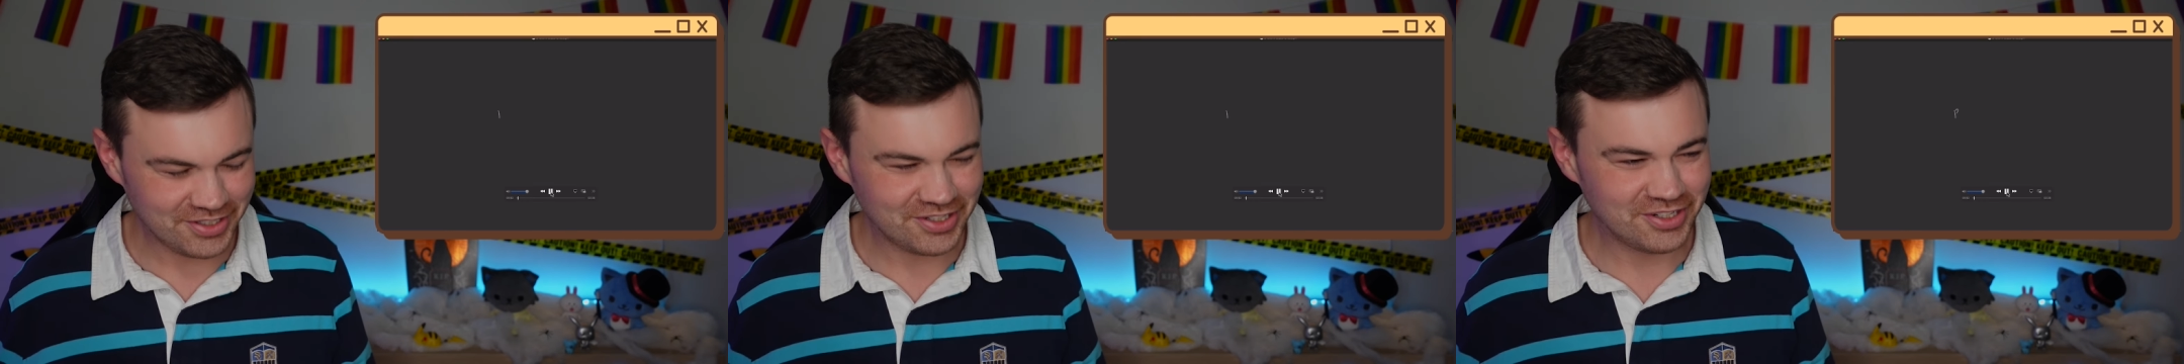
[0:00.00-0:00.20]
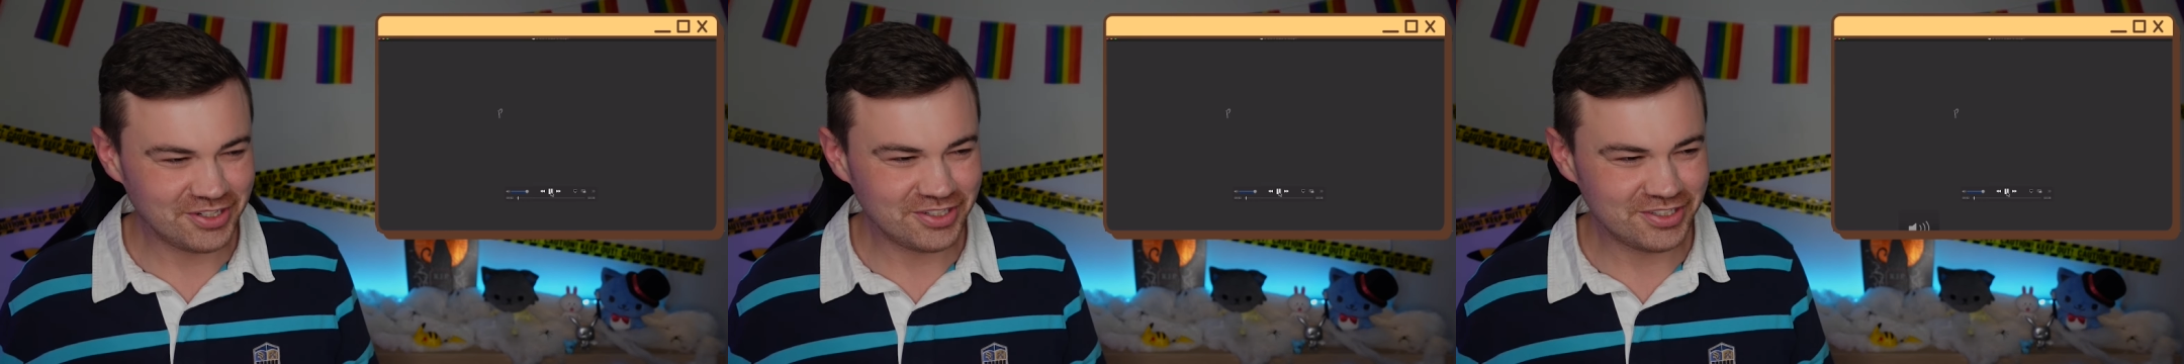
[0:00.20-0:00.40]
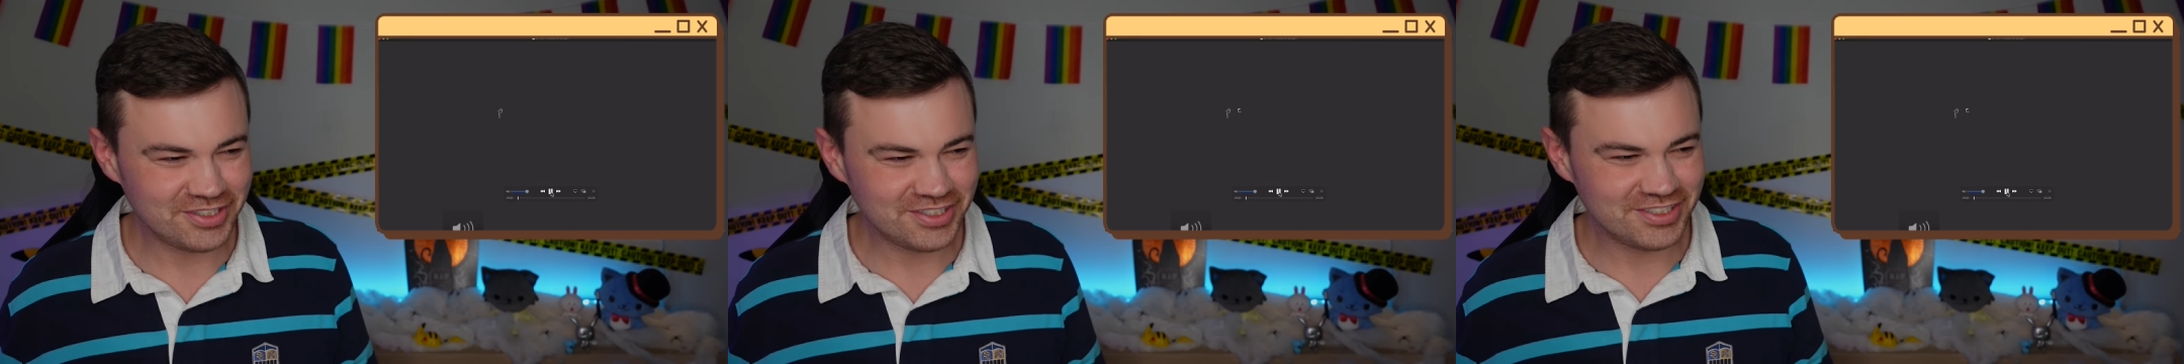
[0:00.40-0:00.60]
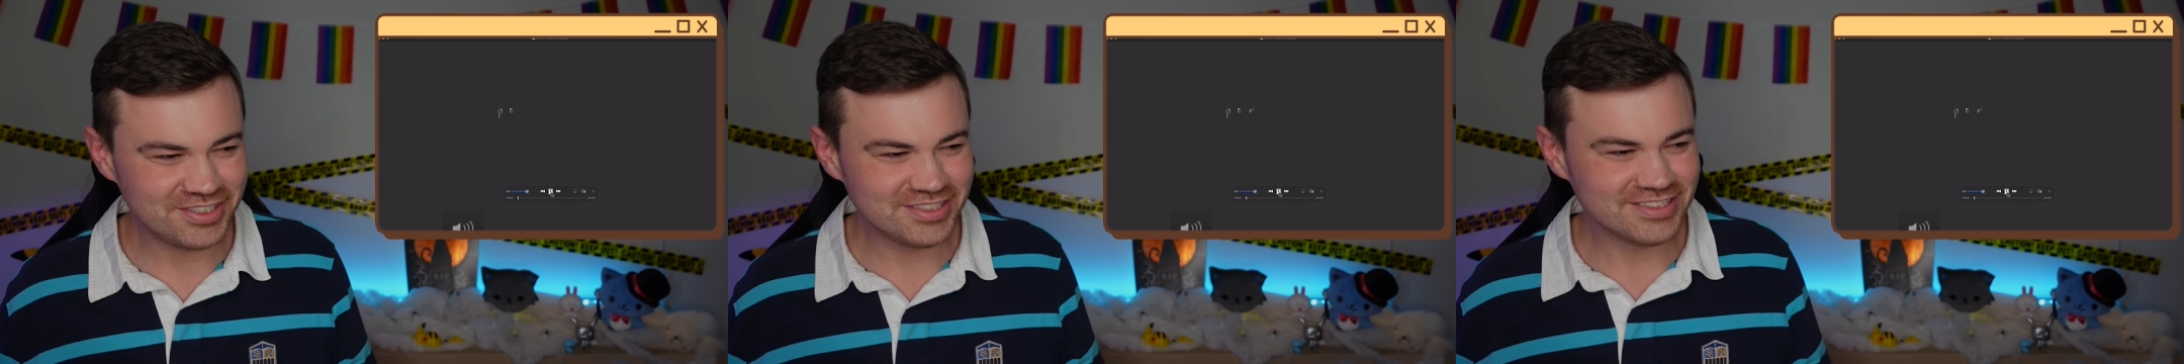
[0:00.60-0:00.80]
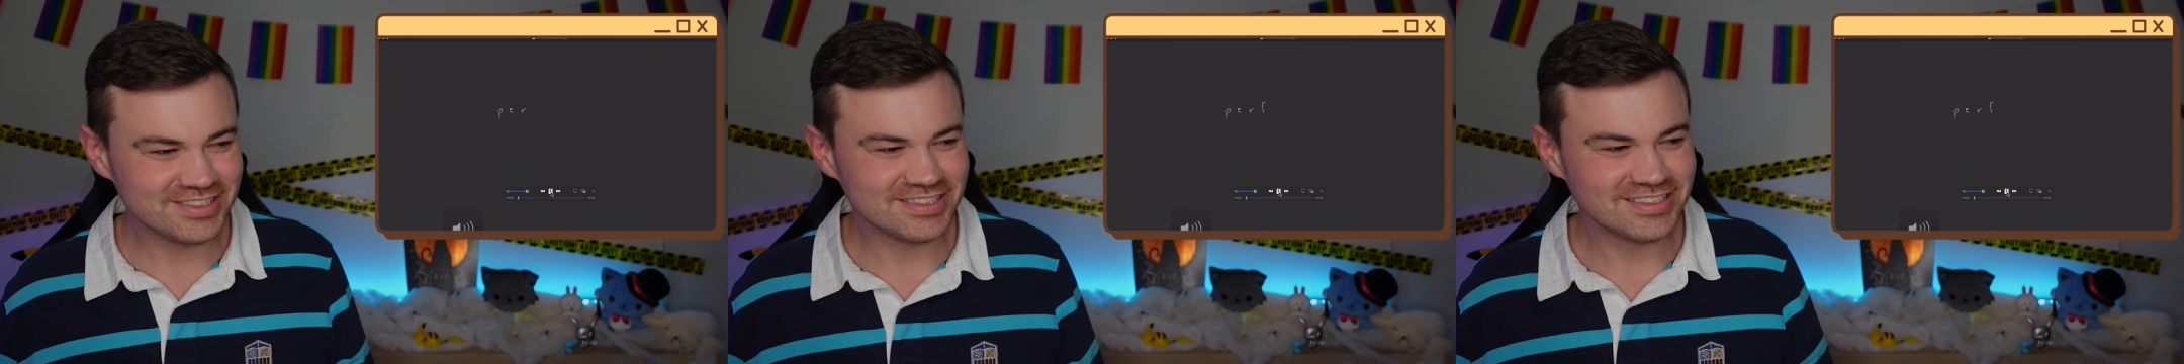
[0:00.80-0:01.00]
Oh,
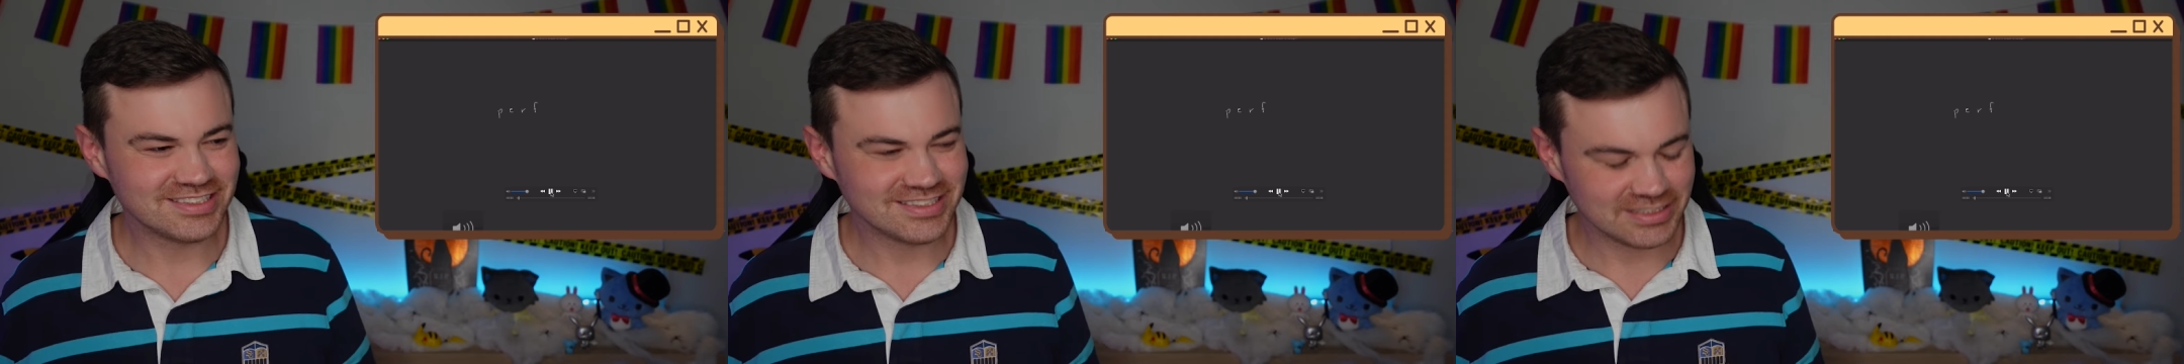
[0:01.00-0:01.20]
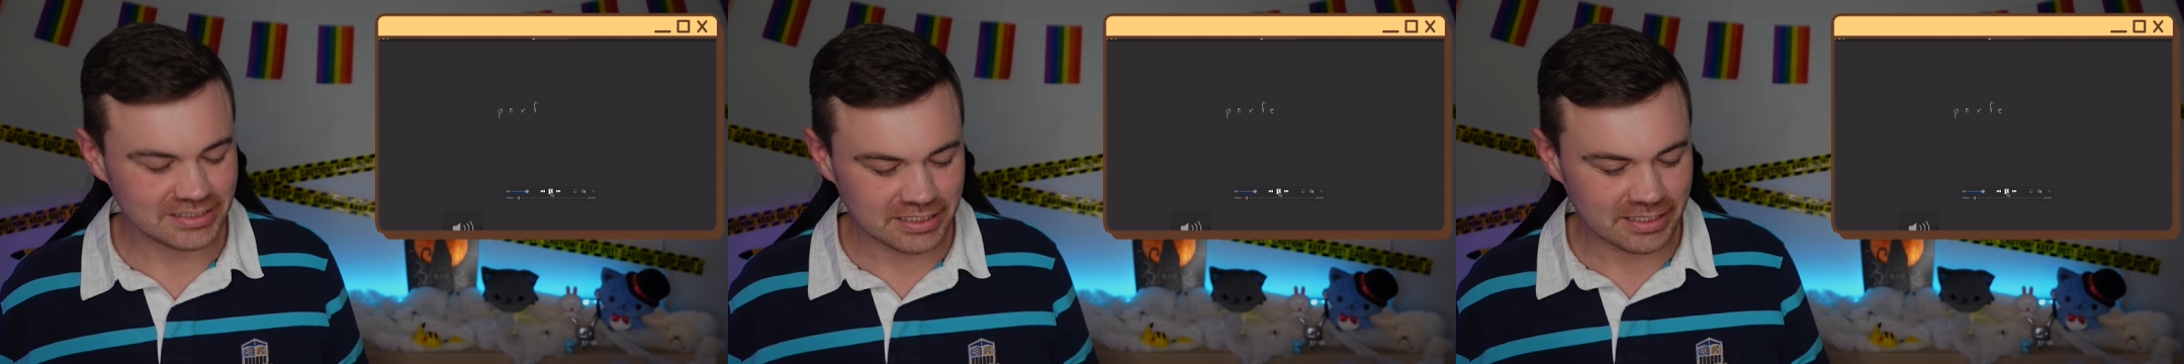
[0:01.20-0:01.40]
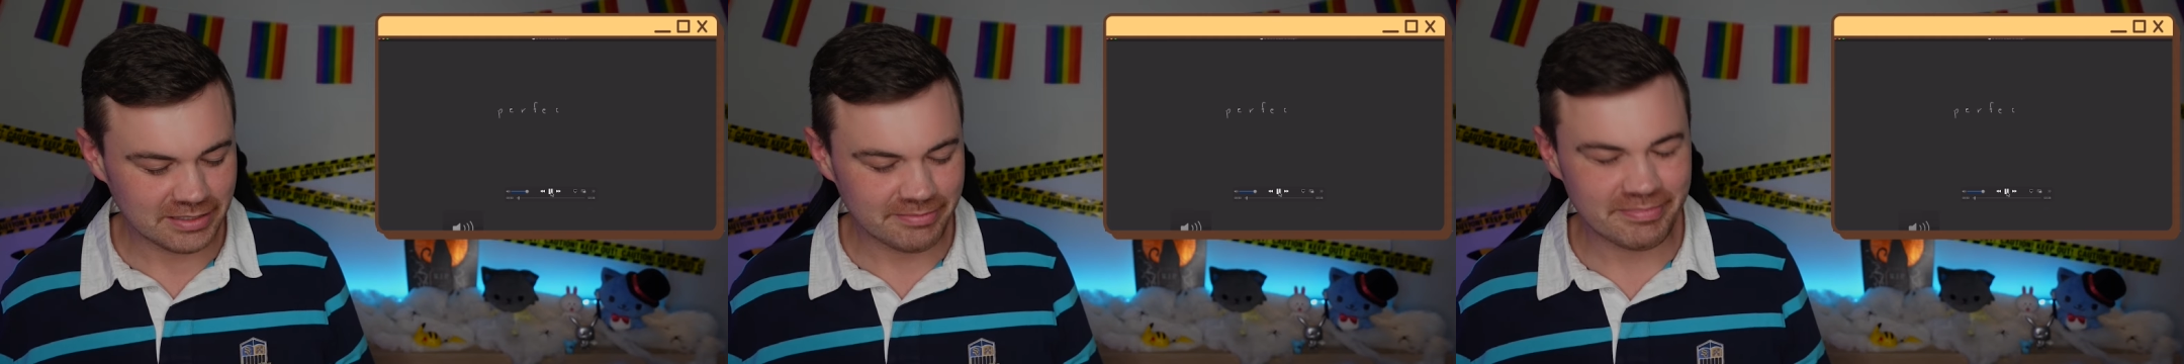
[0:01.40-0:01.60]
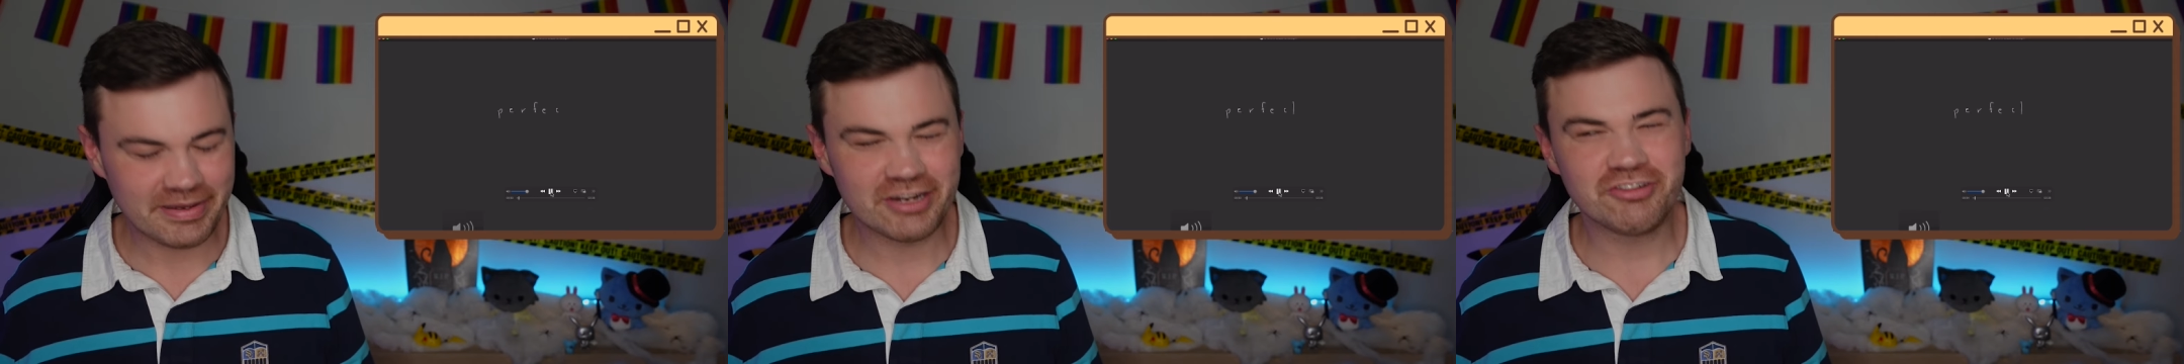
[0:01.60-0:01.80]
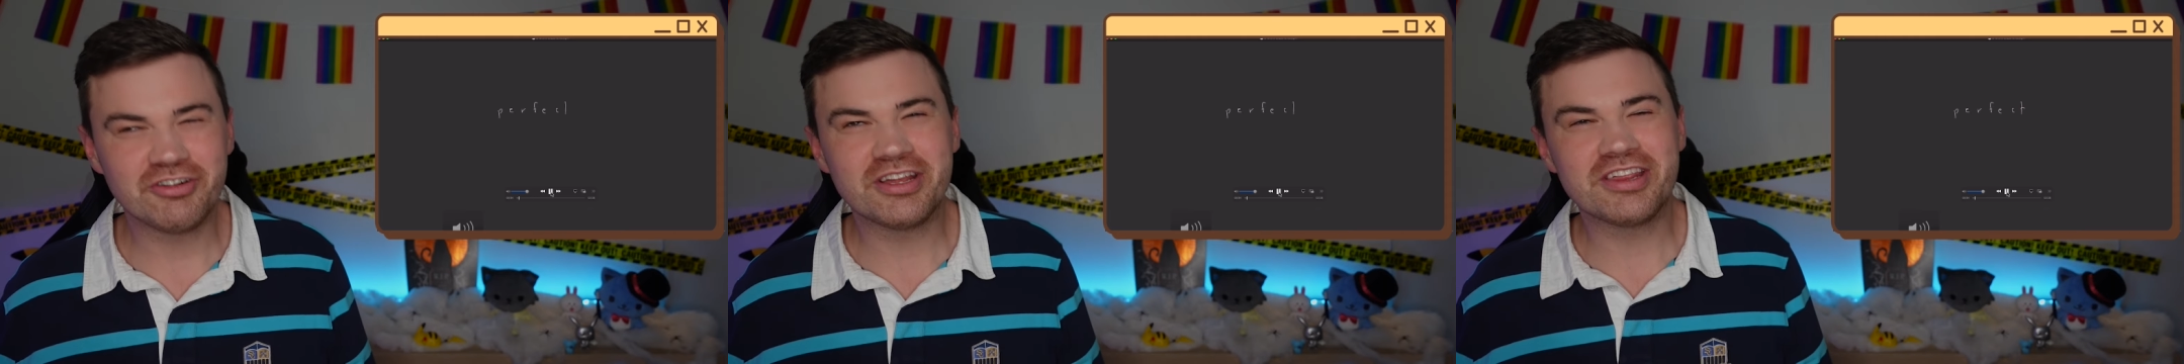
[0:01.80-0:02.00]

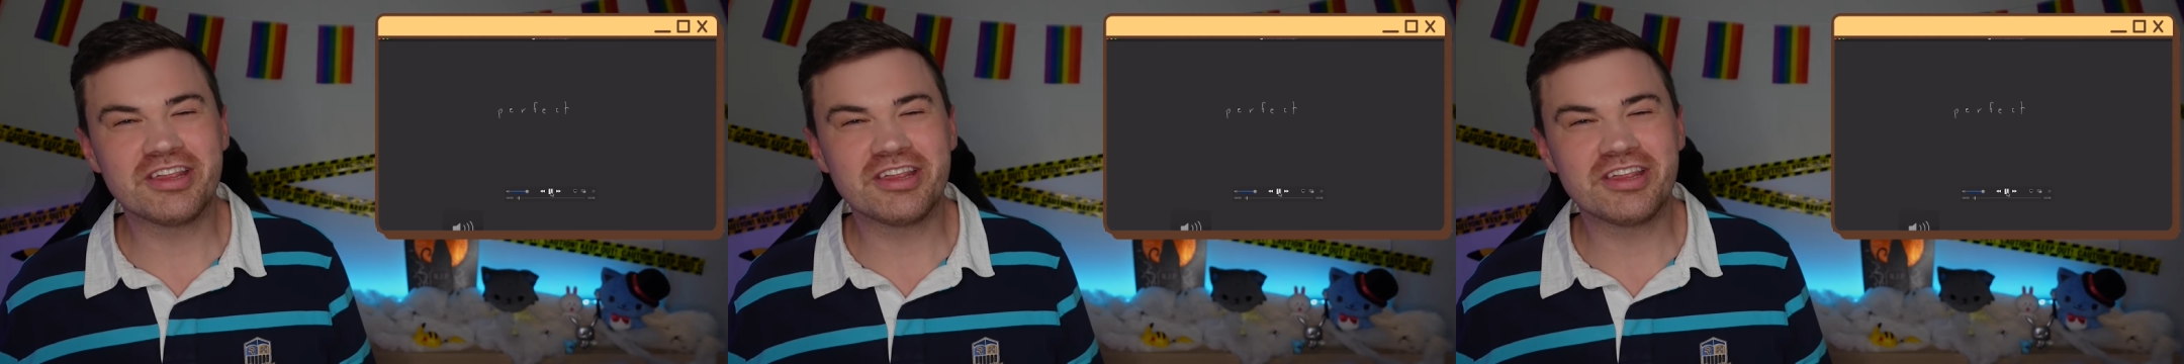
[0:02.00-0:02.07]
Patrick